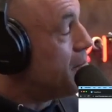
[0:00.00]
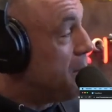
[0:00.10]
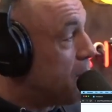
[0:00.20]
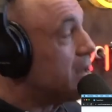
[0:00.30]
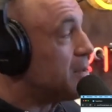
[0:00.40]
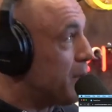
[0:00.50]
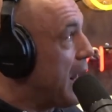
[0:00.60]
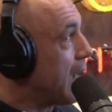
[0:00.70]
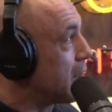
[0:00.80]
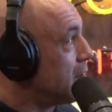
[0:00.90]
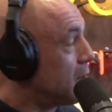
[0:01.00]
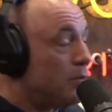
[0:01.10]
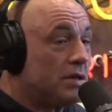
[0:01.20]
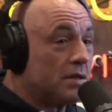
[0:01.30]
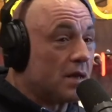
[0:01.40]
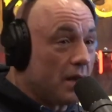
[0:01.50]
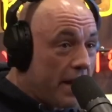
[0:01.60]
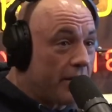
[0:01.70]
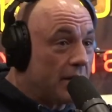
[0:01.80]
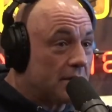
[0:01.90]
Meanwhile, he's black, which is
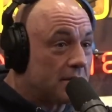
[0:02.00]
hilarious.